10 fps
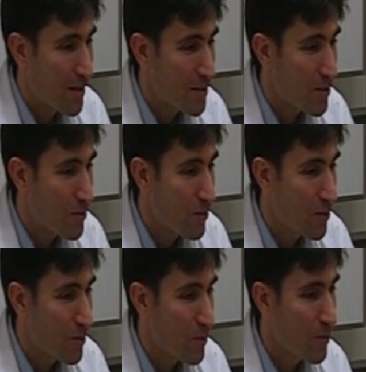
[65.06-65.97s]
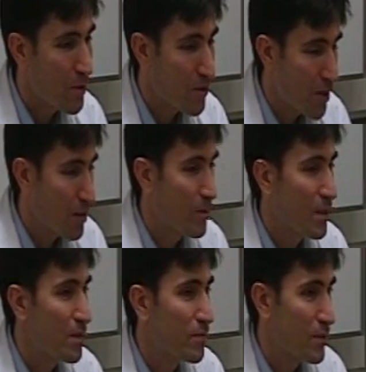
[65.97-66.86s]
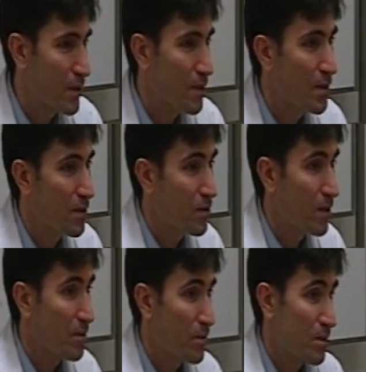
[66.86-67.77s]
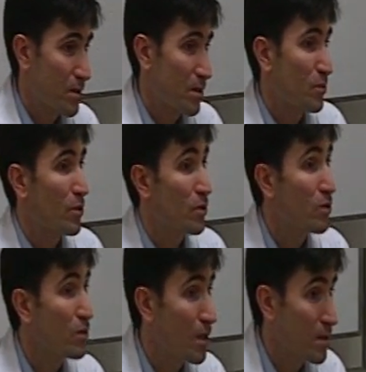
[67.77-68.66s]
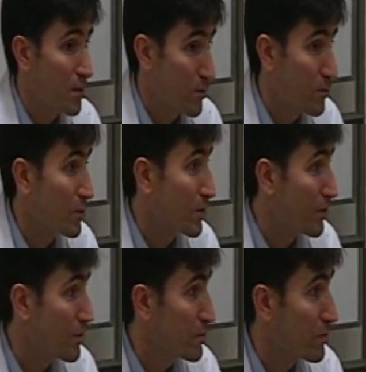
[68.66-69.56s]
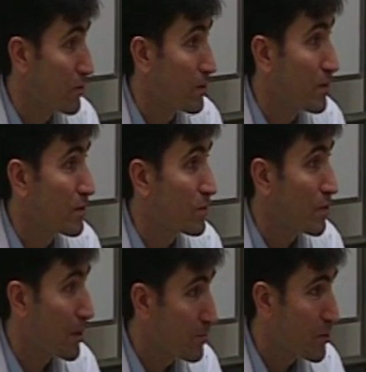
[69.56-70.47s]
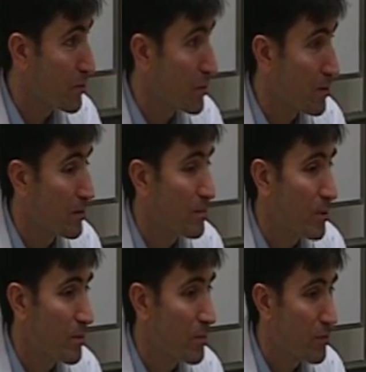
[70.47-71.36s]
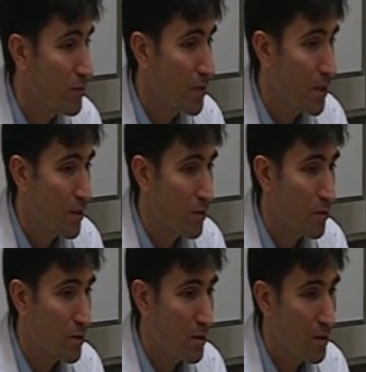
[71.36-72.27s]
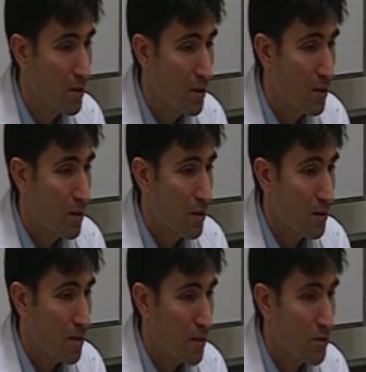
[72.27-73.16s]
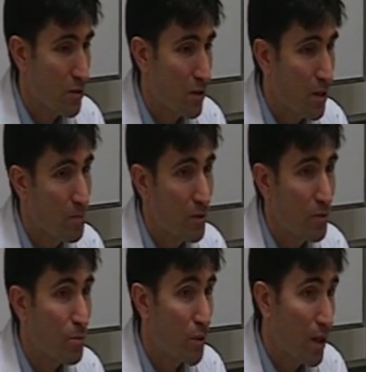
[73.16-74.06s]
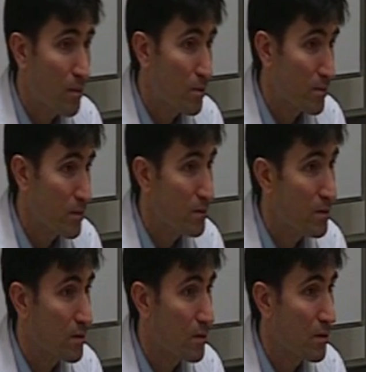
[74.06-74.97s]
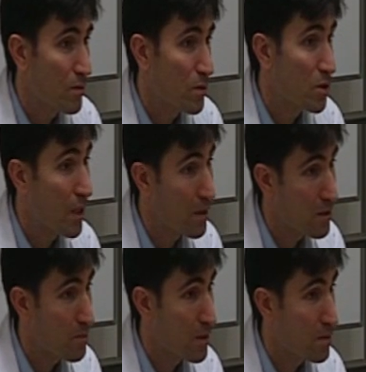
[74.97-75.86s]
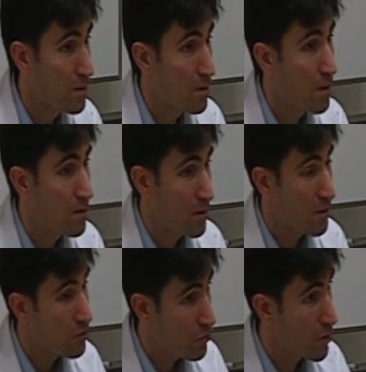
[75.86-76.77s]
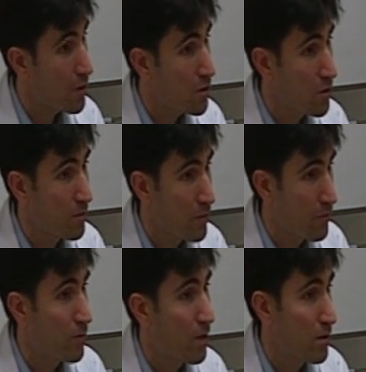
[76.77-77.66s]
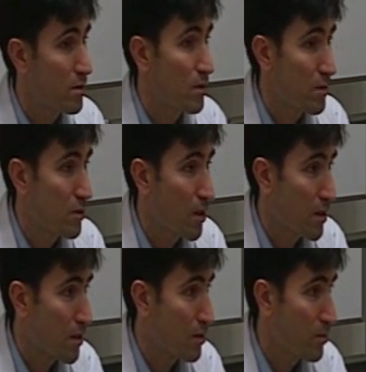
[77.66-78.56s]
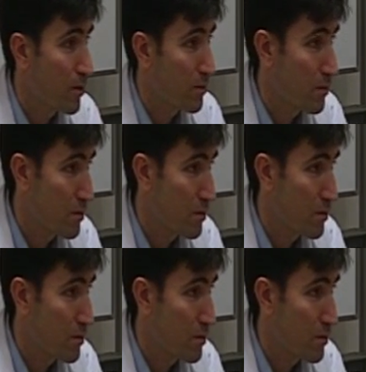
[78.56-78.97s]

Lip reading: So we want to talk about infertility today because that's what you guys are doing also, and that's what I'm doing. But before that, I want to touch on a couple of problems with Chinese medicine as an introduction before I start talking about